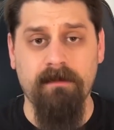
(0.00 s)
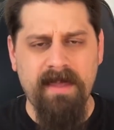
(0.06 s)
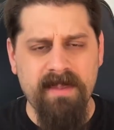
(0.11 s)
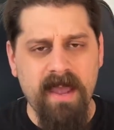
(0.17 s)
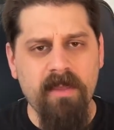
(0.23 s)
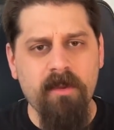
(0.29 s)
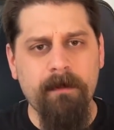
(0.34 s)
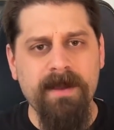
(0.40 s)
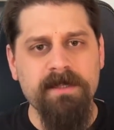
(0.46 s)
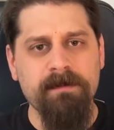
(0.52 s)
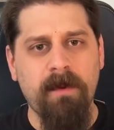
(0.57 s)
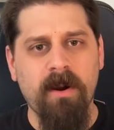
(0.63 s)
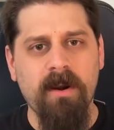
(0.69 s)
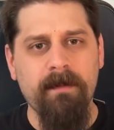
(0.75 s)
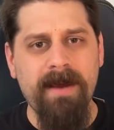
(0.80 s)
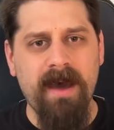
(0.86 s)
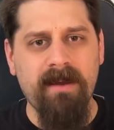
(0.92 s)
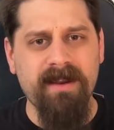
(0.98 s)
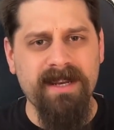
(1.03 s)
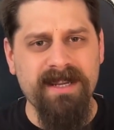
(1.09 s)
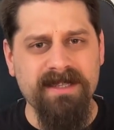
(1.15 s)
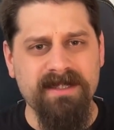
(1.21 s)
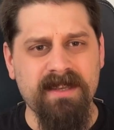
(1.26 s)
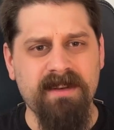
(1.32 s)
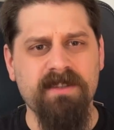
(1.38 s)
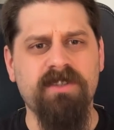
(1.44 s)
And the other best part about it
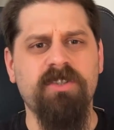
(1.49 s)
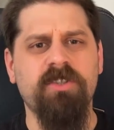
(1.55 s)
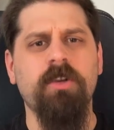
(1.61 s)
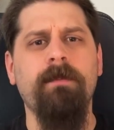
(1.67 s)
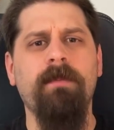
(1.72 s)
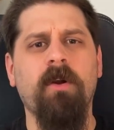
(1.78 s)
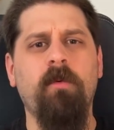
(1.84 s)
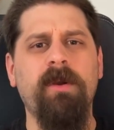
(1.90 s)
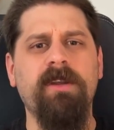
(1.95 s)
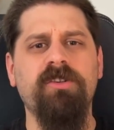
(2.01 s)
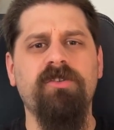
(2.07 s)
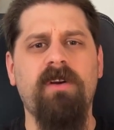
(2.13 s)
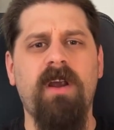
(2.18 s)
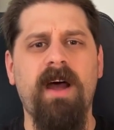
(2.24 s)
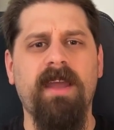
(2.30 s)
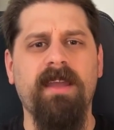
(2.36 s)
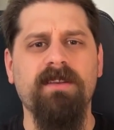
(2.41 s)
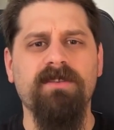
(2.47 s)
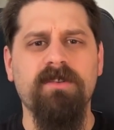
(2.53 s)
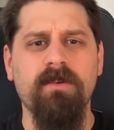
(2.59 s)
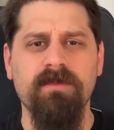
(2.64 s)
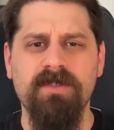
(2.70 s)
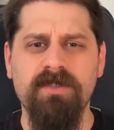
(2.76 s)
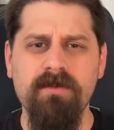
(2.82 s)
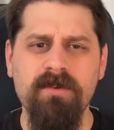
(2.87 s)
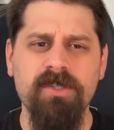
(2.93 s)
is that it's super quick drying, so
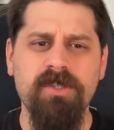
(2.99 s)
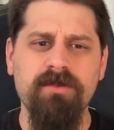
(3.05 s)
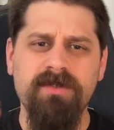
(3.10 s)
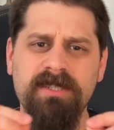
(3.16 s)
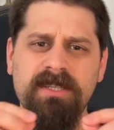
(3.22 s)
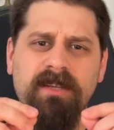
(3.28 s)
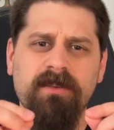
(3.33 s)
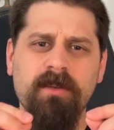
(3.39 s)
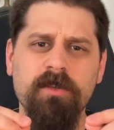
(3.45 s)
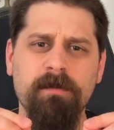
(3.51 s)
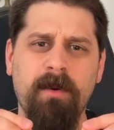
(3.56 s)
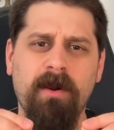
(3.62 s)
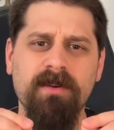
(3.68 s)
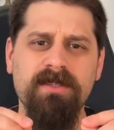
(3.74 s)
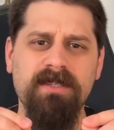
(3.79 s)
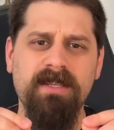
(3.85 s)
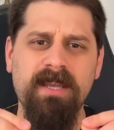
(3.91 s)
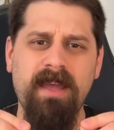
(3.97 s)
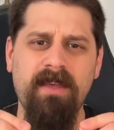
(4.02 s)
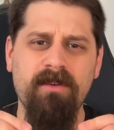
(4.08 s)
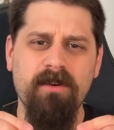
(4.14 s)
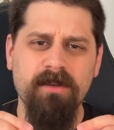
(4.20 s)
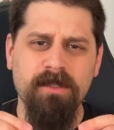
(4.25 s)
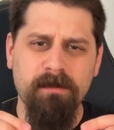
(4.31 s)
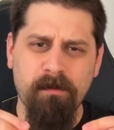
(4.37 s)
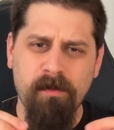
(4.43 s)
as soon as you stick those parts together,
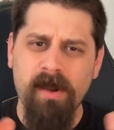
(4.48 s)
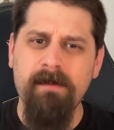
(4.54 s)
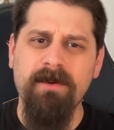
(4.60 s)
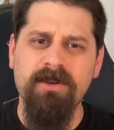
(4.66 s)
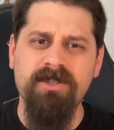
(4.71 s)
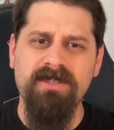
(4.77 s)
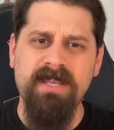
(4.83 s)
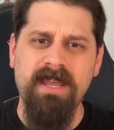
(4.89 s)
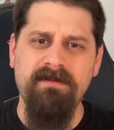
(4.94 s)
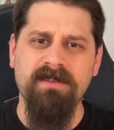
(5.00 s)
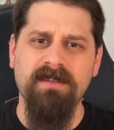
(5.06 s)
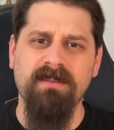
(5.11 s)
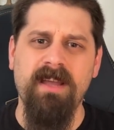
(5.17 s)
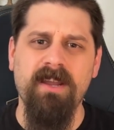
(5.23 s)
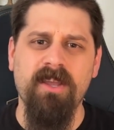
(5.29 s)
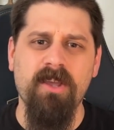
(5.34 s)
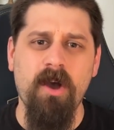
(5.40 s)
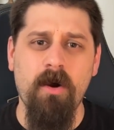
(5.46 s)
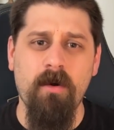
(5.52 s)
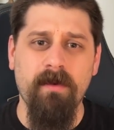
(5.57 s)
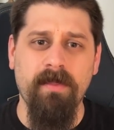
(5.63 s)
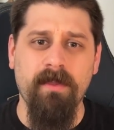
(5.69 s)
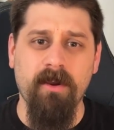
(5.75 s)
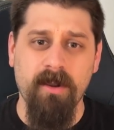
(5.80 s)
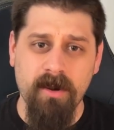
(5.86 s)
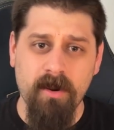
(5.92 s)
it's pretty much safe to let go and
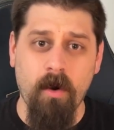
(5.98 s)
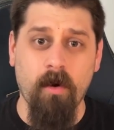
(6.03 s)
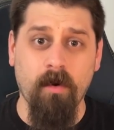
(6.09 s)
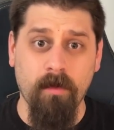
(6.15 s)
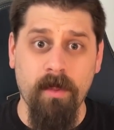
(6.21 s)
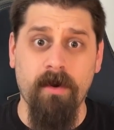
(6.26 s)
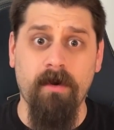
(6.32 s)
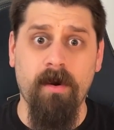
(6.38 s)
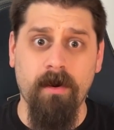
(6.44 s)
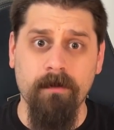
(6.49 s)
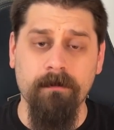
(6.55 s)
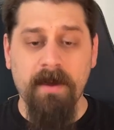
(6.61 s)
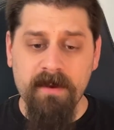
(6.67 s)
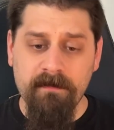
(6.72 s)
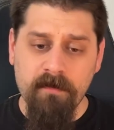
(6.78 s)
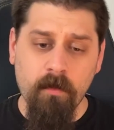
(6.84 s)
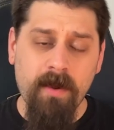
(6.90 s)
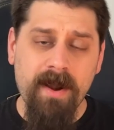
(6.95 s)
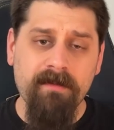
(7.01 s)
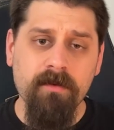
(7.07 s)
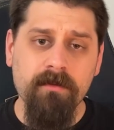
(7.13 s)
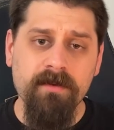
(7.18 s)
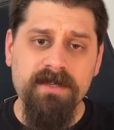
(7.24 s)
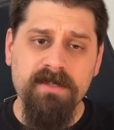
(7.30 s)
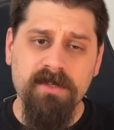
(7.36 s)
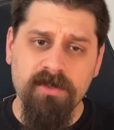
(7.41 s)
they're gonna hold their own. But if for whatever
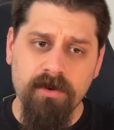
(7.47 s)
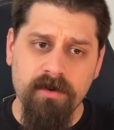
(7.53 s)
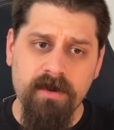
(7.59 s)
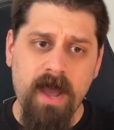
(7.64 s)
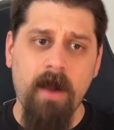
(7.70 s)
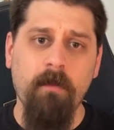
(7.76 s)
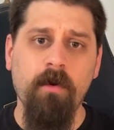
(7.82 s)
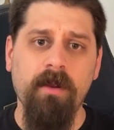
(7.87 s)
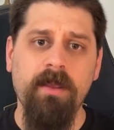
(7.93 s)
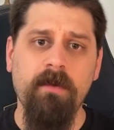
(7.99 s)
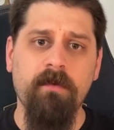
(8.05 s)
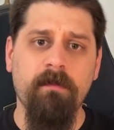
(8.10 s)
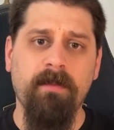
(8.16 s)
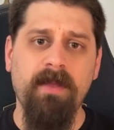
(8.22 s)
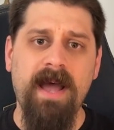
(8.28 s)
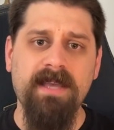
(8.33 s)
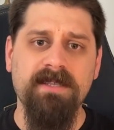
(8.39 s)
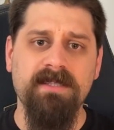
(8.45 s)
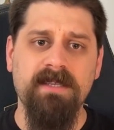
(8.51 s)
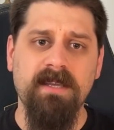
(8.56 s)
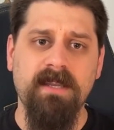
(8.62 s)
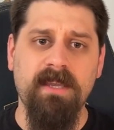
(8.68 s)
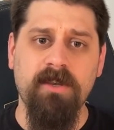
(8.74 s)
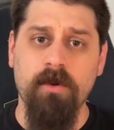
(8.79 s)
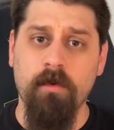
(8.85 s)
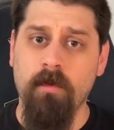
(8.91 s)
reason you're not working with plastic
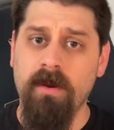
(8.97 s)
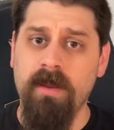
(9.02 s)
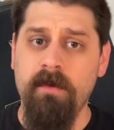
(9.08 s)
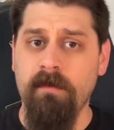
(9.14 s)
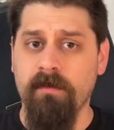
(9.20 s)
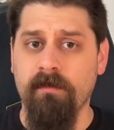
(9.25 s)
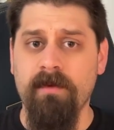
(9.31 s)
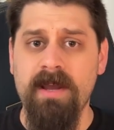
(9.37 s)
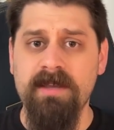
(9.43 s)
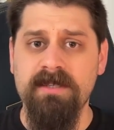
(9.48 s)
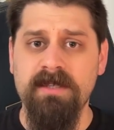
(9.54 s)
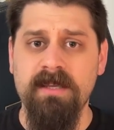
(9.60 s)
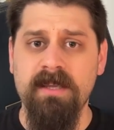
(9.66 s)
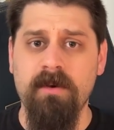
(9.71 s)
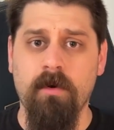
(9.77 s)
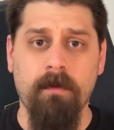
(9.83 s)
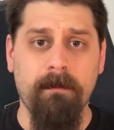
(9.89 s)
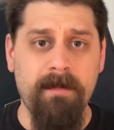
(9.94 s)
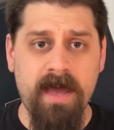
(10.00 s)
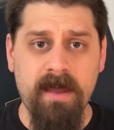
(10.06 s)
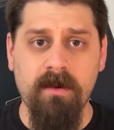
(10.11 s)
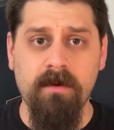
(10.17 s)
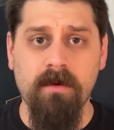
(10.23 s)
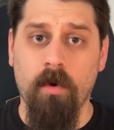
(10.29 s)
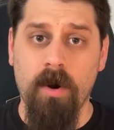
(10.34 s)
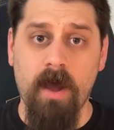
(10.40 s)
and you're working with resin or
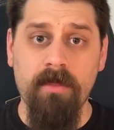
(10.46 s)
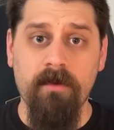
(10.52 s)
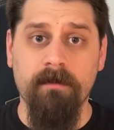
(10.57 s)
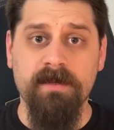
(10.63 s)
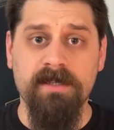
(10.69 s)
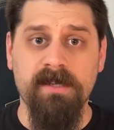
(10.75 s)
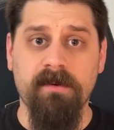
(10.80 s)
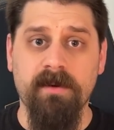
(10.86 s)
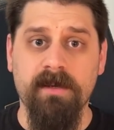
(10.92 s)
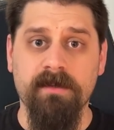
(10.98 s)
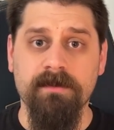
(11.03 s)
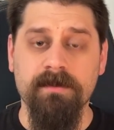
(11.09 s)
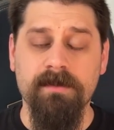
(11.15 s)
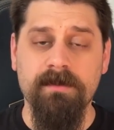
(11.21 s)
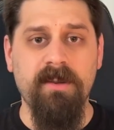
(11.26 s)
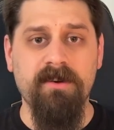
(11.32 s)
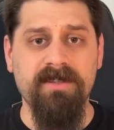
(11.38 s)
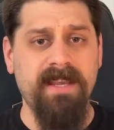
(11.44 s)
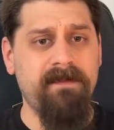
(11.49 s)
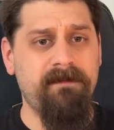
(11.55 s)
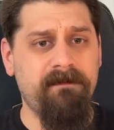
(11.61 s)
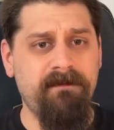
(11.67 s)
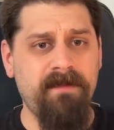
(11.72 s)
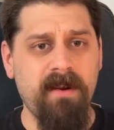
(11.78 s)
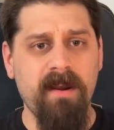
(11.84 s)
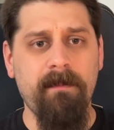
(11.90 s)
metal or other materials, there's a
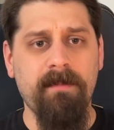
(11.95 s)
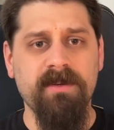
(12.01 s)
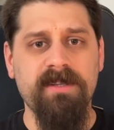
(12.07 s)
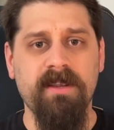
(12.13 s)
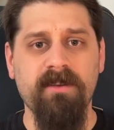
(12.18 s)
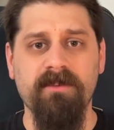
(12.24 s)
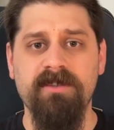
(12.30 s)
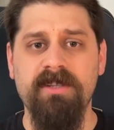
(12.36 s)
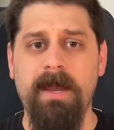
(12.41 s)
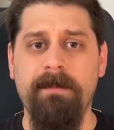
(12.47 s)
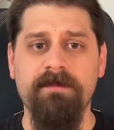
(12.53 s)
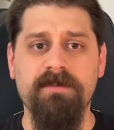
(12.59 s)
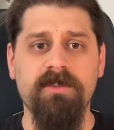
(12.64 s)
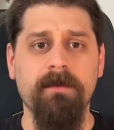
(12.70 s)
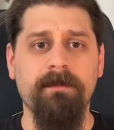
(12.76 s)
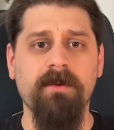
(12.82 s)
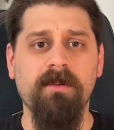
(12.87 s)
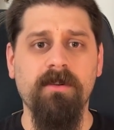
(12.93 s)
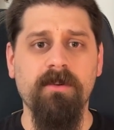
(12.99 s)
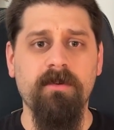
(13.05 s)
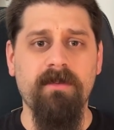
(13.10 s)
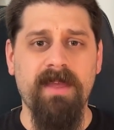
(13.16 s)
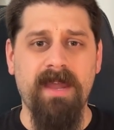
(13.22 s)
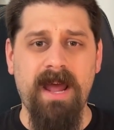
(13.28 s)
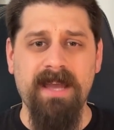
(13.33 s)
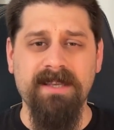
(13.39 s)
very particular type of super glue
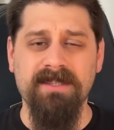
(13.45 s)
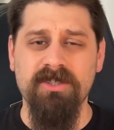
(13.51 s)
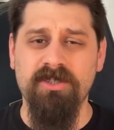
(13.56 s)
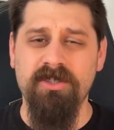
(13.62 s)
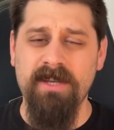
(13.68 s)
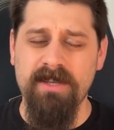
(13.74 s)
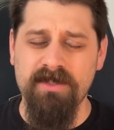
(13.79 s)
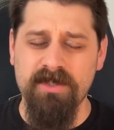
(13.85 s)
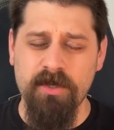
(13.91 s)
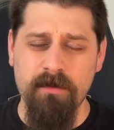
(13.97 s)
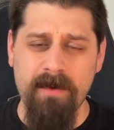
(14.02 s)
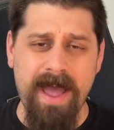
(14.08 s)
that I suggest you